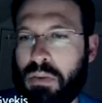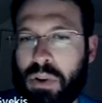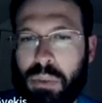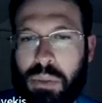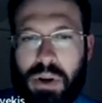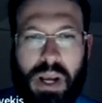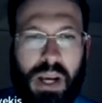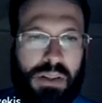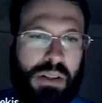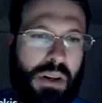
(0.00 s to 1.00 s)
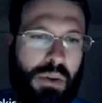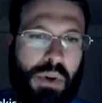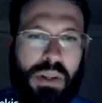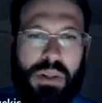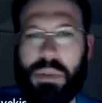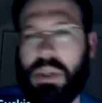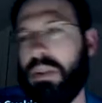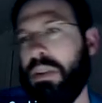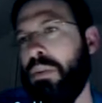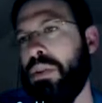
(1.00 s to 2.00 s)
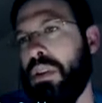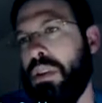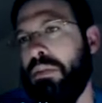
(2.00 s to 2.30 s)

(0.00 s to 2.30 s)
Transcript: real bird action there was, but it was